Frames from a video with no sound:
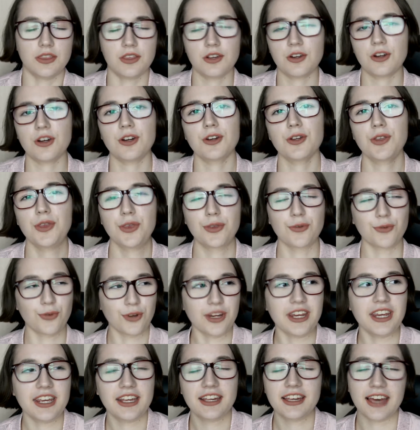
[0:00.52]
There are
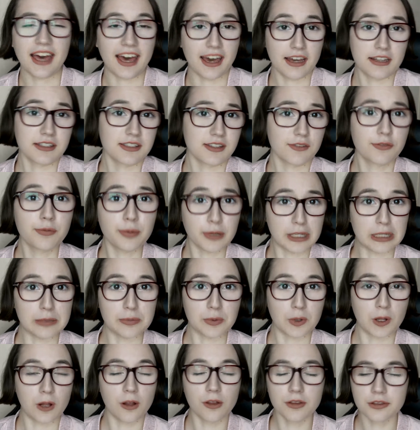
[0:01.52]
three kinds of
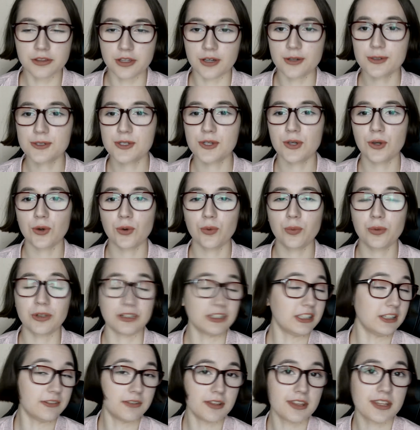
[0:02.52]
people. Those who
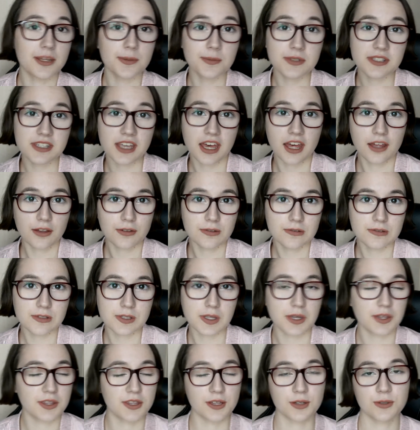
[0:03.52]
believe in themselves,
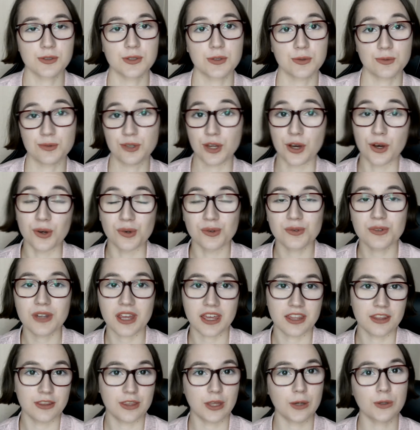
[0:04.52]
those who don't,
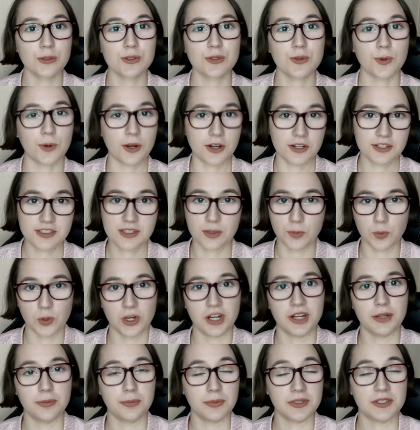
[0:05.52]
and those who are somewhere
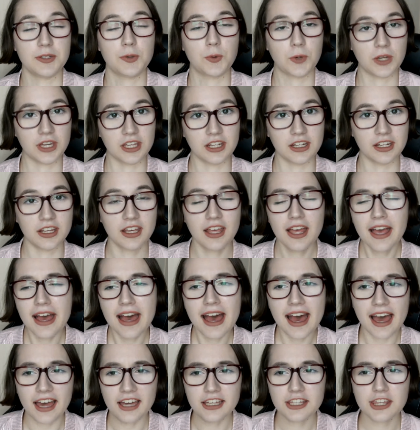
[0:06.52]
in between.
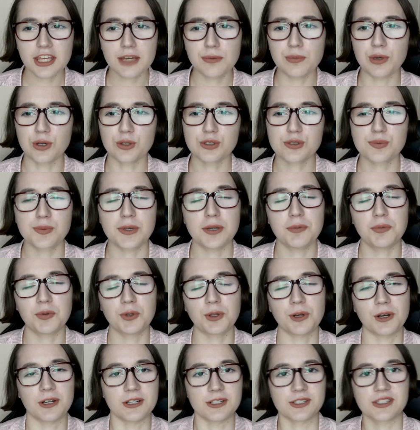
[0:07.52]
I think most people
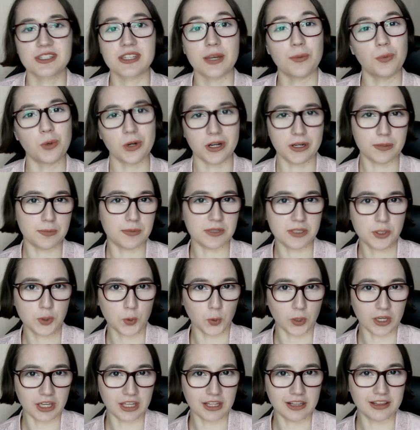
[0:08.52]
are somewhere in
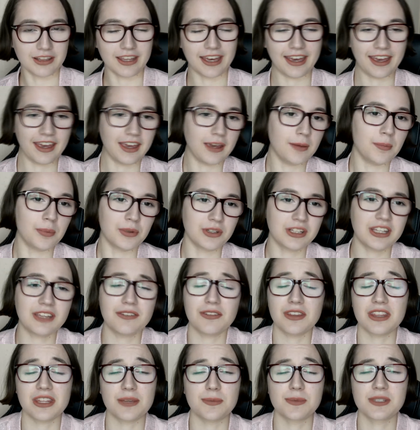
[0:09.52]
between. They believe
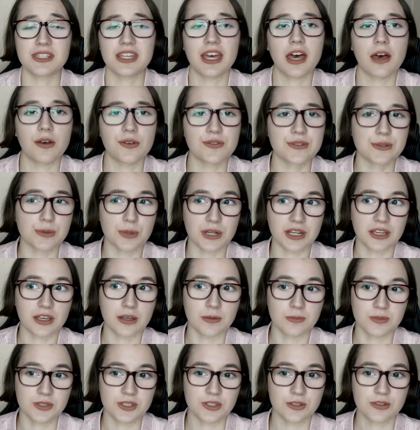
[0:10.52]
in themselves when it
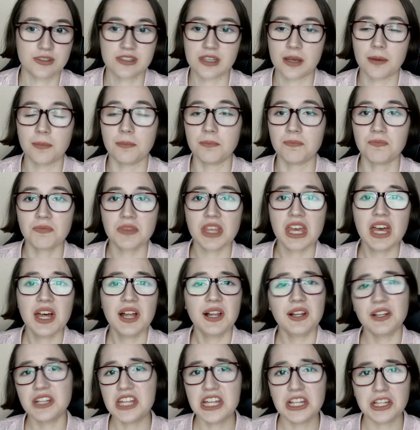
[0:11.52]
comes to some
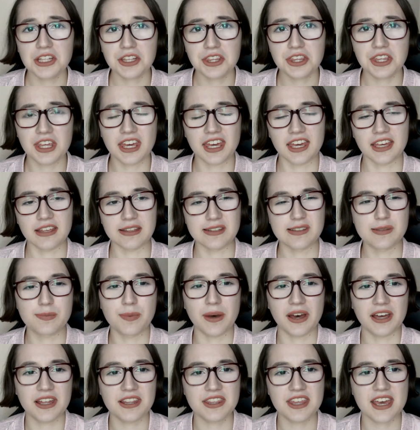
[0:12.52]
little things,
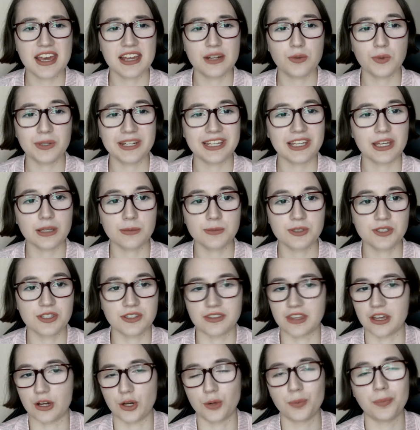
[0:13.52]
but then when it comes to
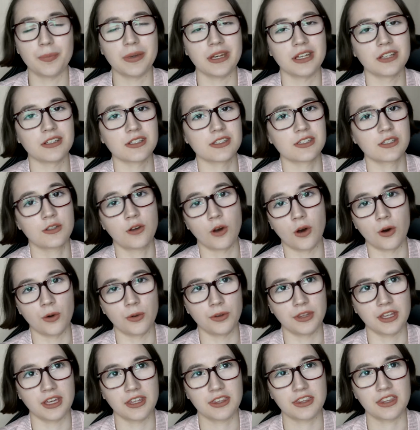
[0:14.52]
their biggest goal,
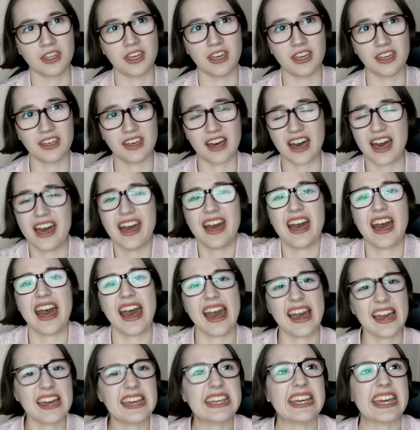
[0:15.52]
they think,
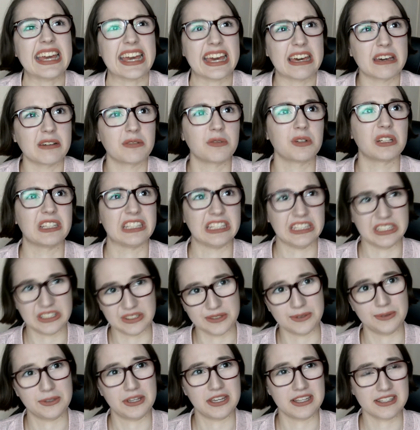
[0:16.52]
I can't really
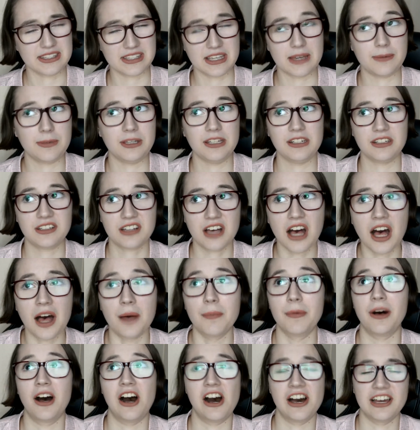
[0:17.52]
do this. I mean,
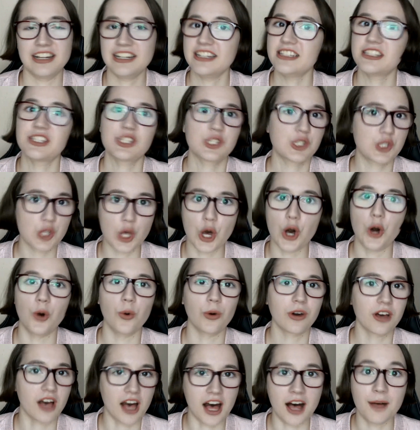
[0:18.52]
come on, it's so
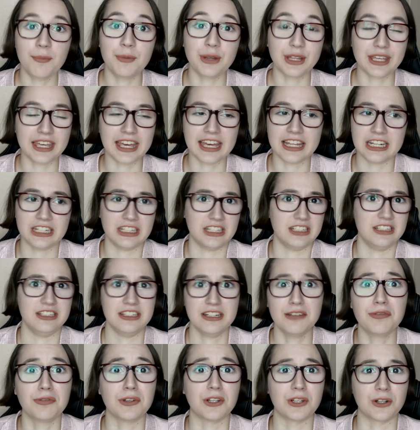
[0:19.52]
complicated and
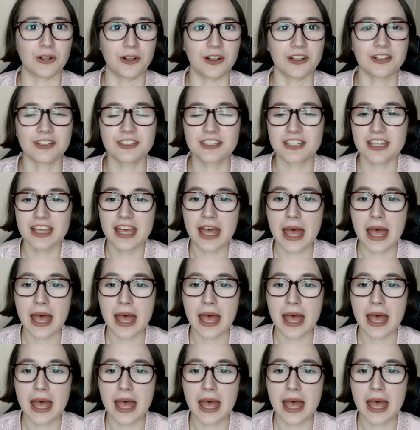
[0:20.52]
difficult.